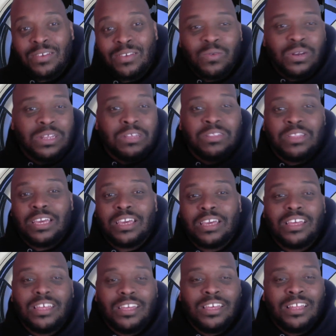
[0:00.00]
what do you think?
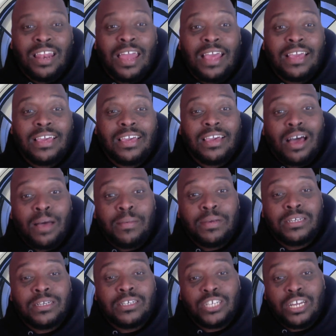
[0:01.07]
Like,
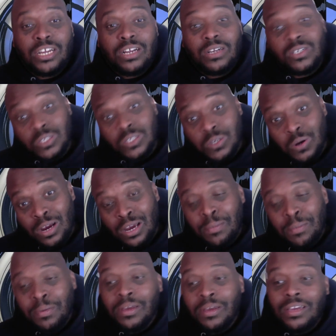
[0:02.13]
comment, share, subscribe.
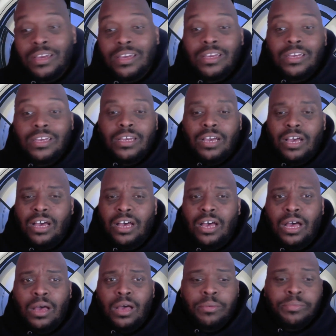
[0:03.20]

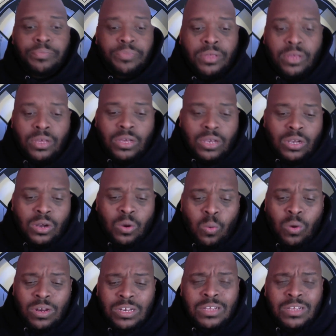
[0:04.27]
Um
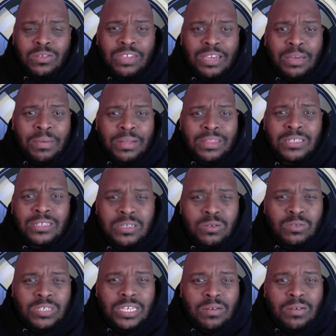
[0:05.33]
what do you think about this new
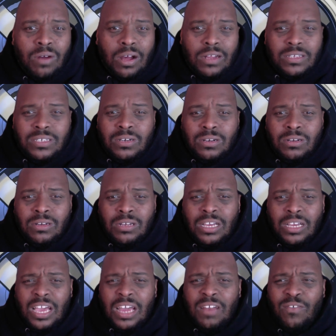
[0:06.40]
team roster? It
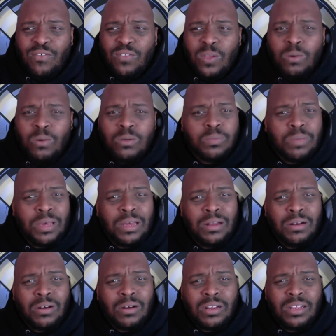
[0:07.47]
kind of flows
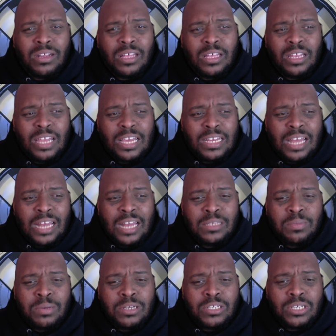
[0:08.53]
better, like not as
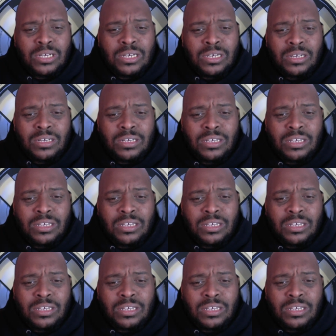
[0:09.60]
much uh